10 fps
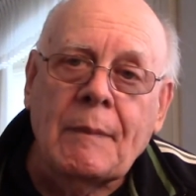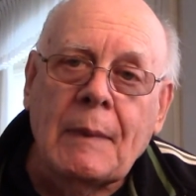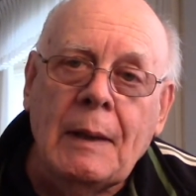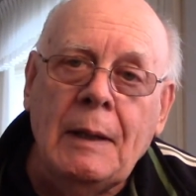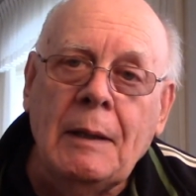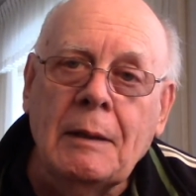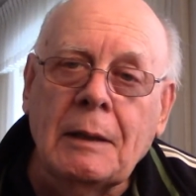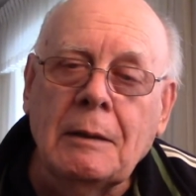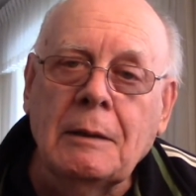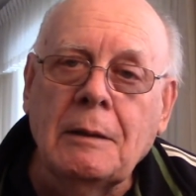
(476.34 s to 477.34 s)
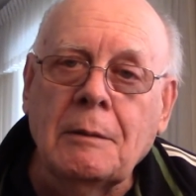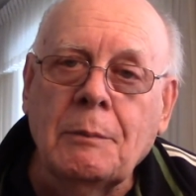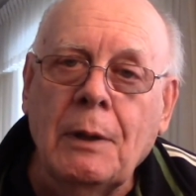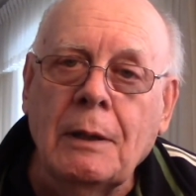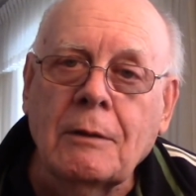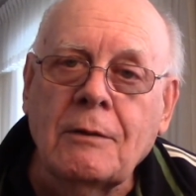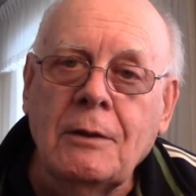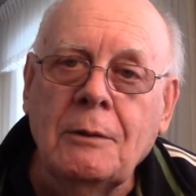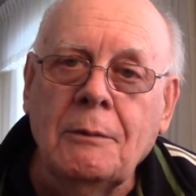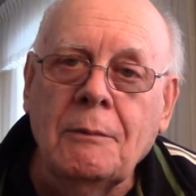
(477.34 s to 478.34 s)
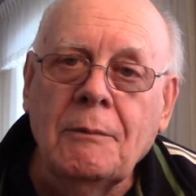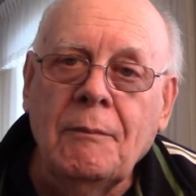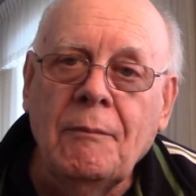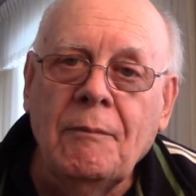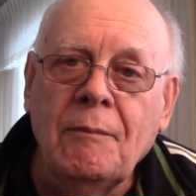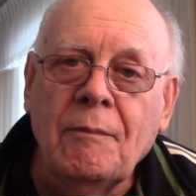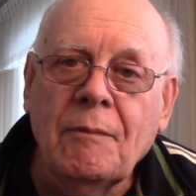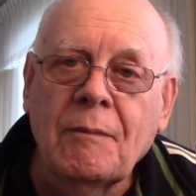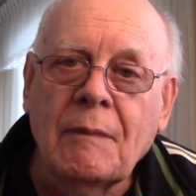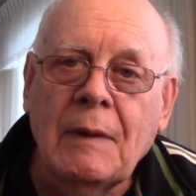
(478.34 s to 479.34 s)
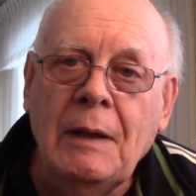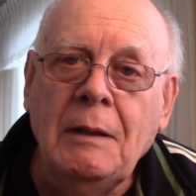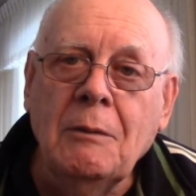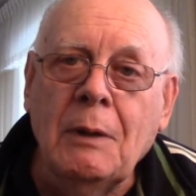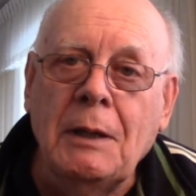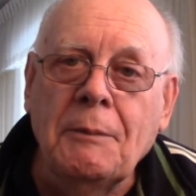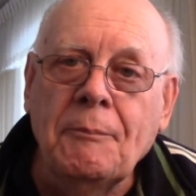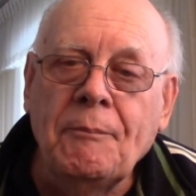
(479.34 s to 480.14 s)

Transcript: and I got a lot of other products too. Anyway,